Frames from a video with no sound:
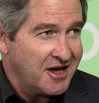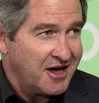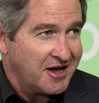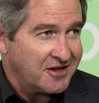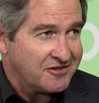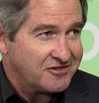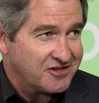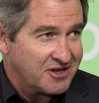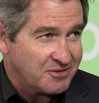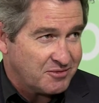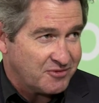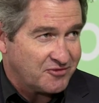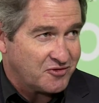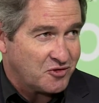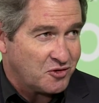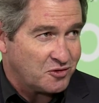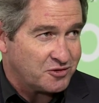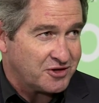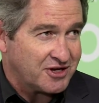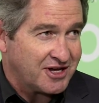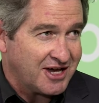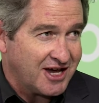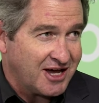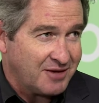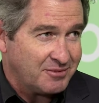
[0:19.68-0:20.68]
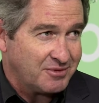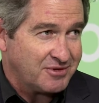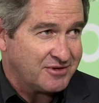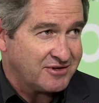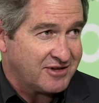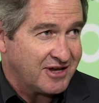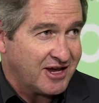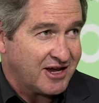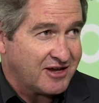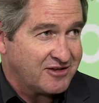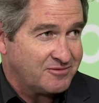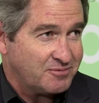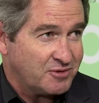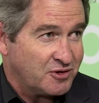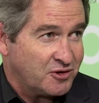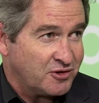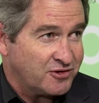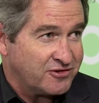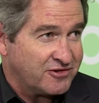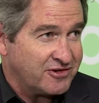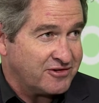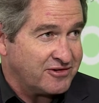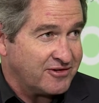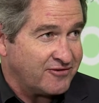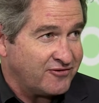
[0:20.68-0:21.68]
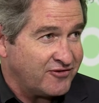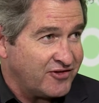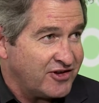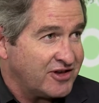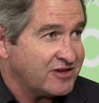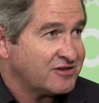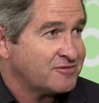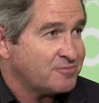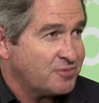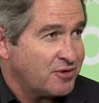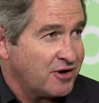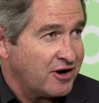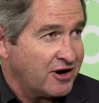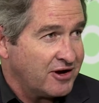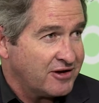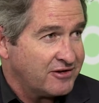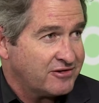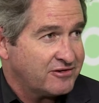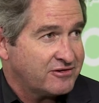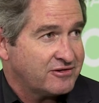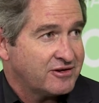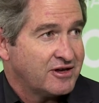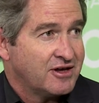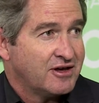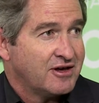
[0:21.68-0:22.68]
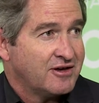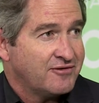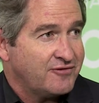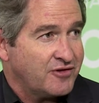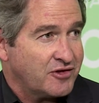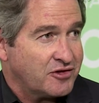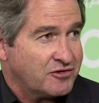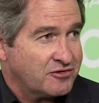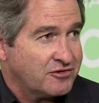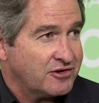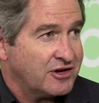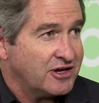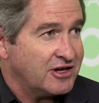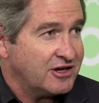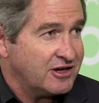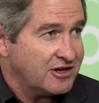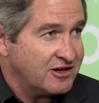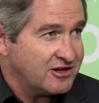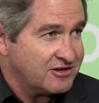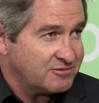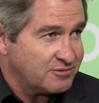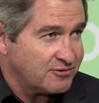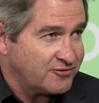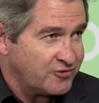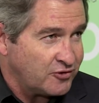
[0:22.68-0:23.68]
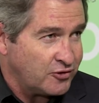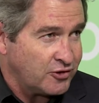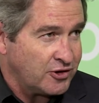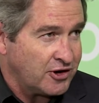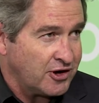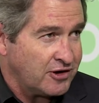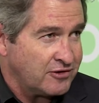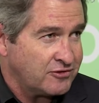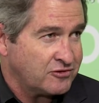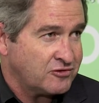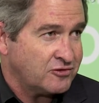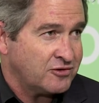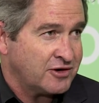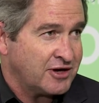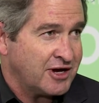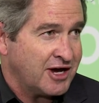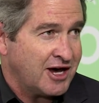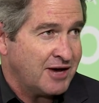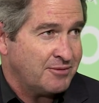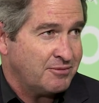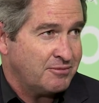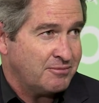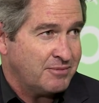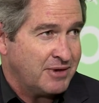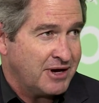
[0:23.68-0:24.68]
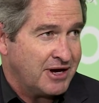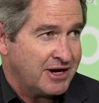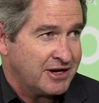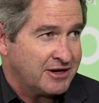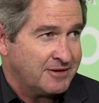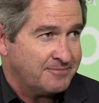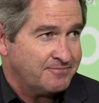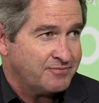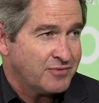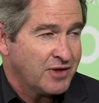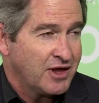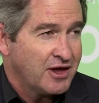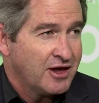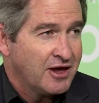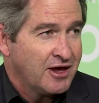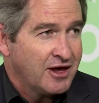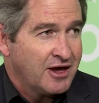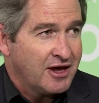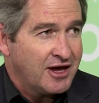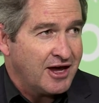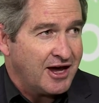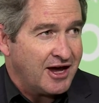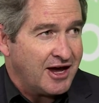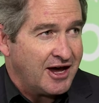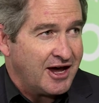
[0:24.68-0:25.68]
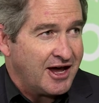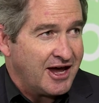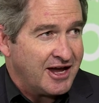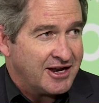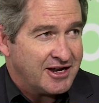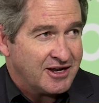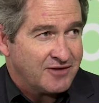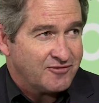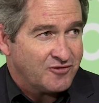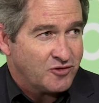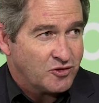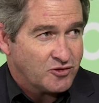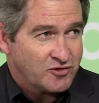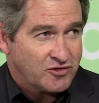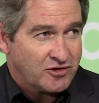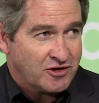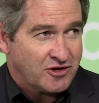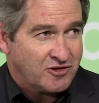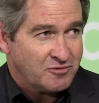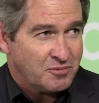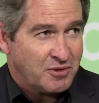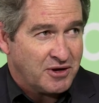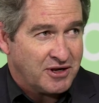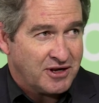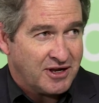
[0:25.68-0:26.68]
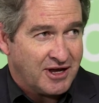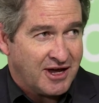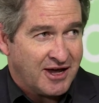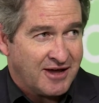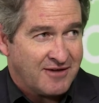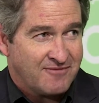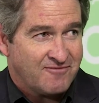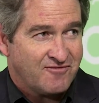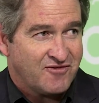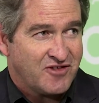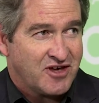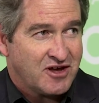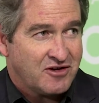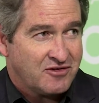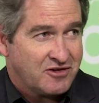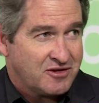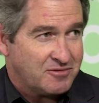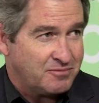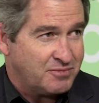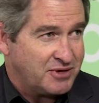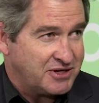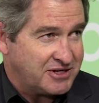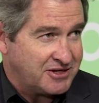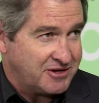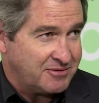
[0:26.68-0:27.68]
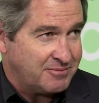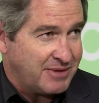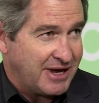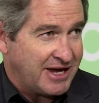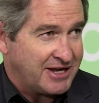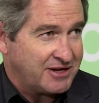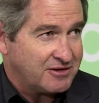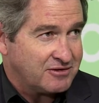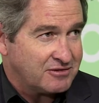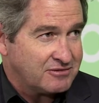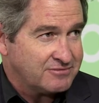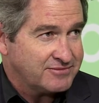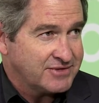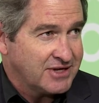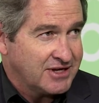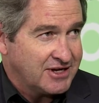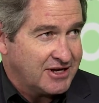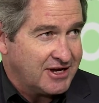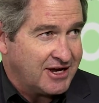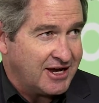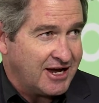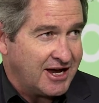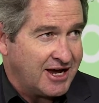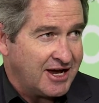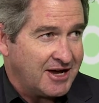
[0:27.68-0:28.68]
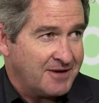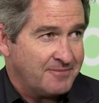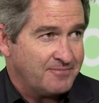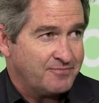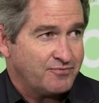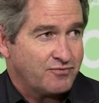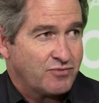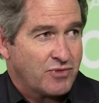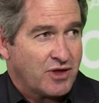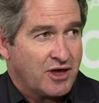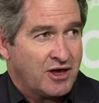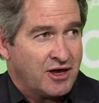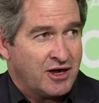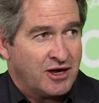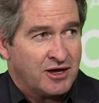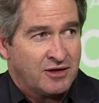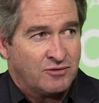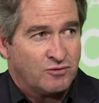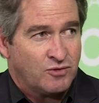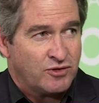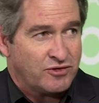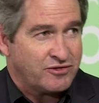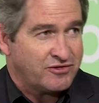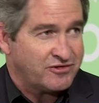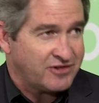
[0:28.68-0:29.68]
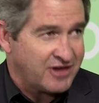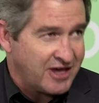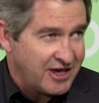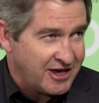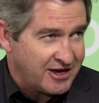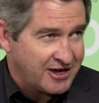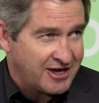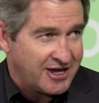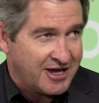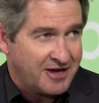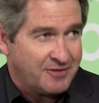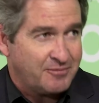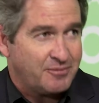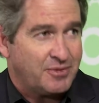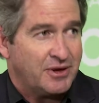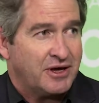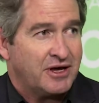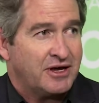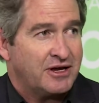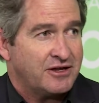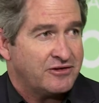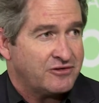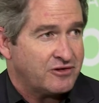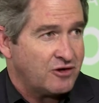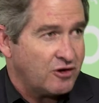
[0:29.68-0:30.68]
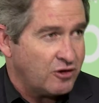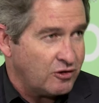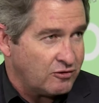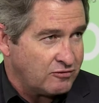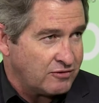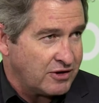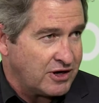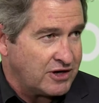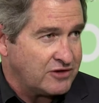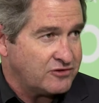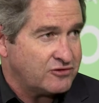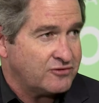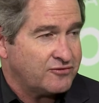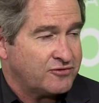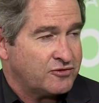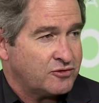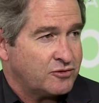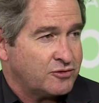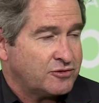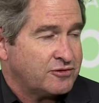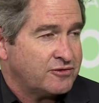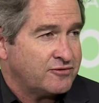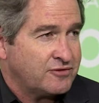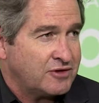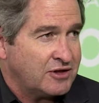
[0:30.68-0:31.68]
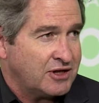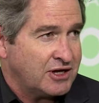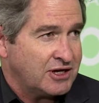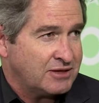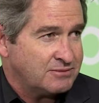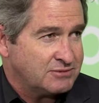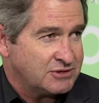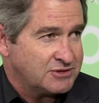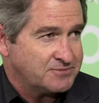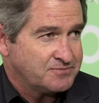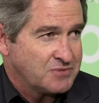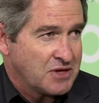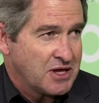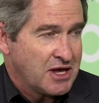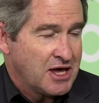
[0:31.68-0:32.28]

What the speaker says: Some have called the carbon tax because there's a fixed price for 3 years before it goes to a carbon market. And unfortunately, it's been a very bitter battle and with scare campaigns, a whole range of sorts of claims.